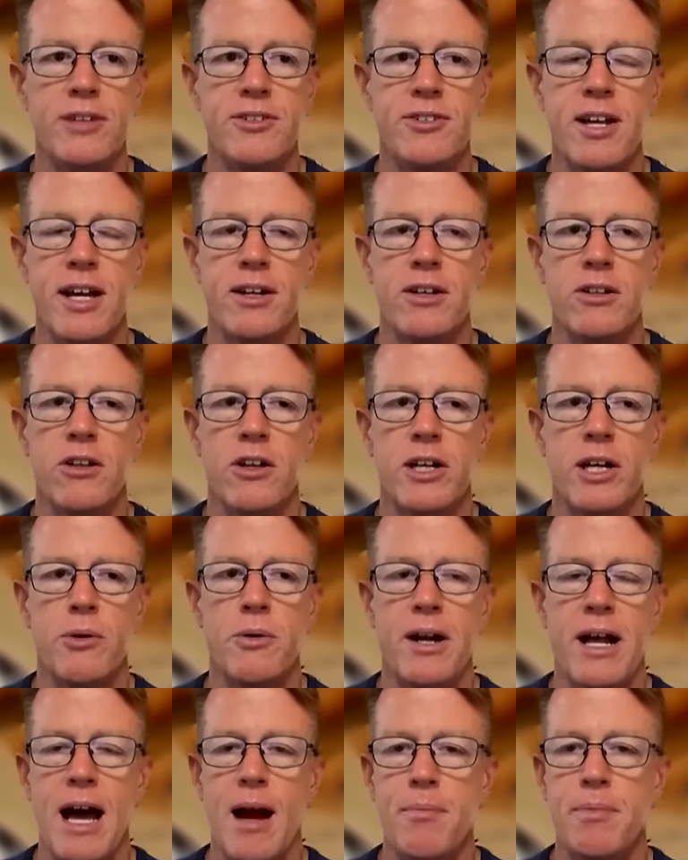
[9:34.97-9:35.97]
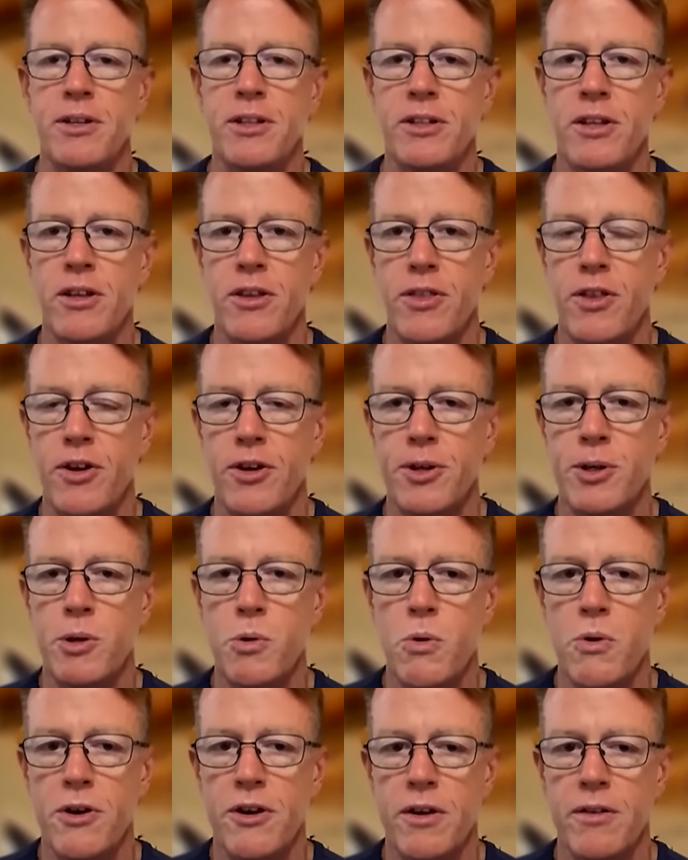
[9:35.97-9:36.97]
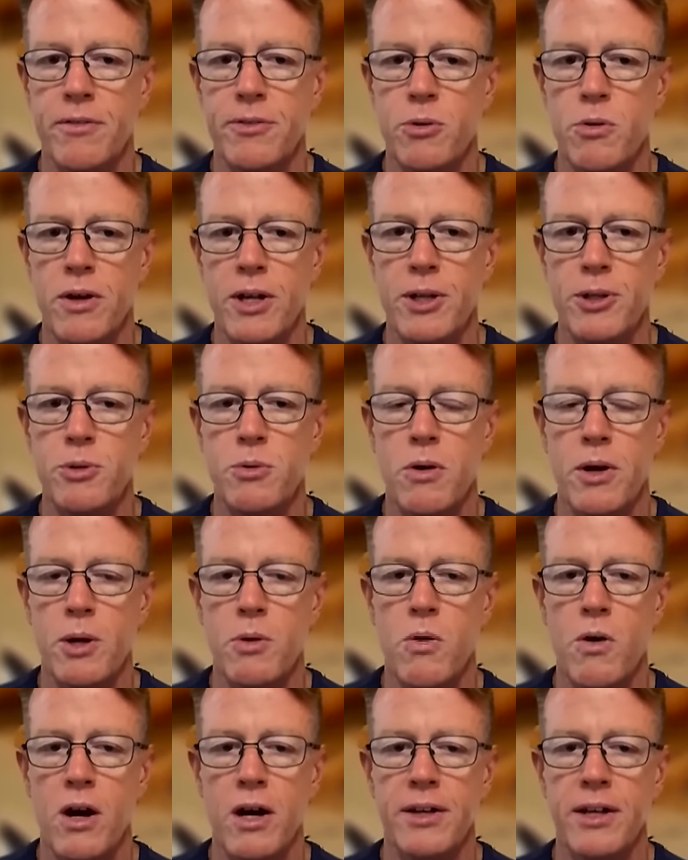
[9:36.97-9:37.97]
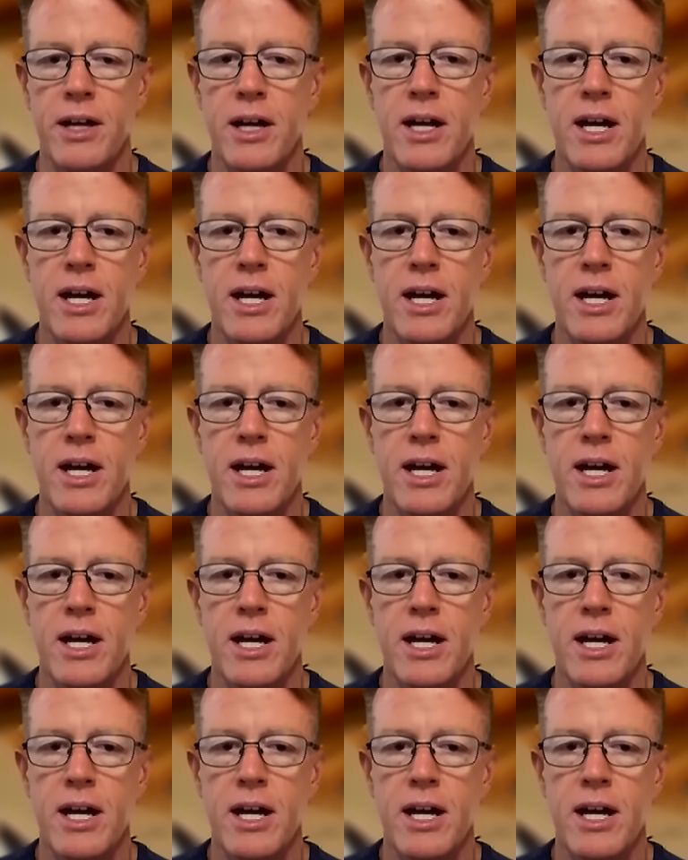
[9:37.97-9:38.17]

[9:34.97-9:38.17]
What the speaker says: take a look at what happened in the third quarter of 2021.